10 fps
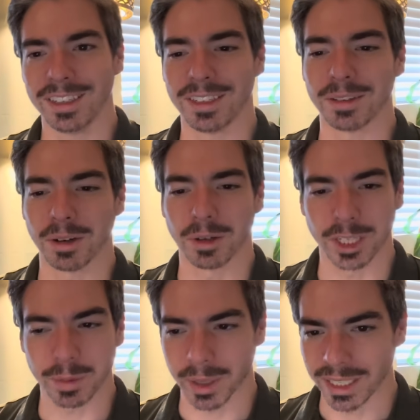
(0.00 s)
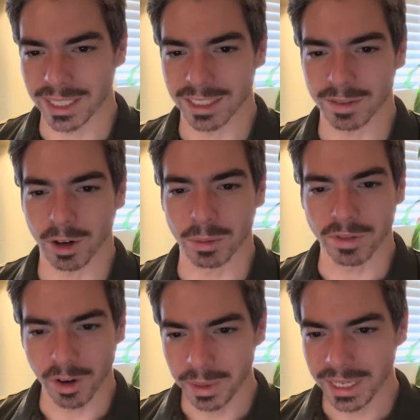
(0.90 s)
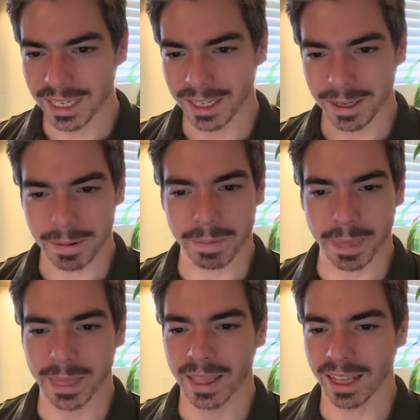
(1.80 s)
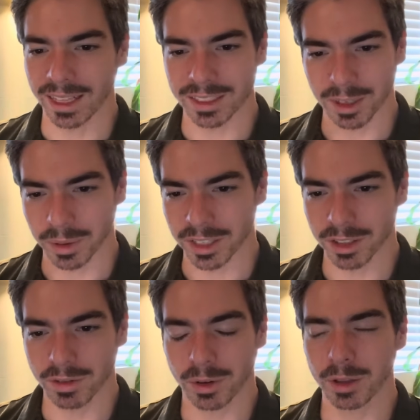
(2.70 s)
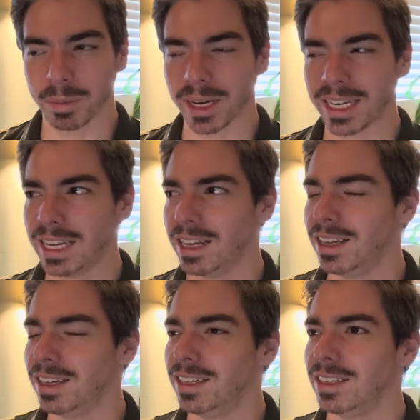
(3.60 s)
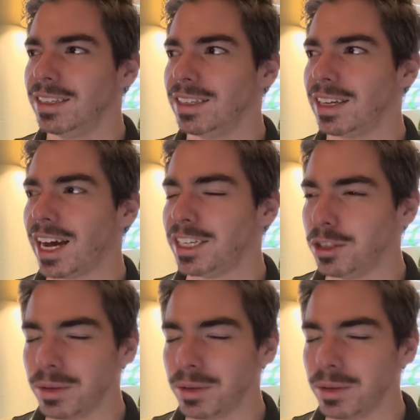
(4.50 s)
old experiences of homophobia and so on and so forth. But I do